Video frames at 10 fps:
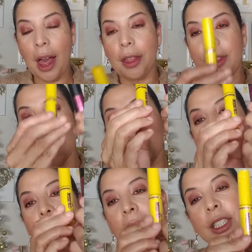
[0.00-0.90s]
These are
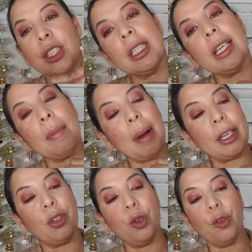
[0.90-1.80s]
actually my
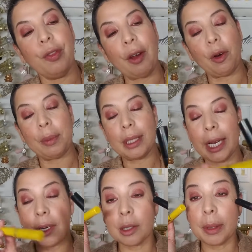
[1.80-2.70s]
two favorite
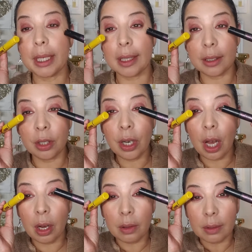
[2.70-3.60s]
mascaras because, as you
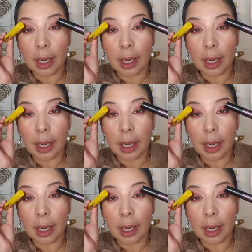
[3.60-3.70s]
know,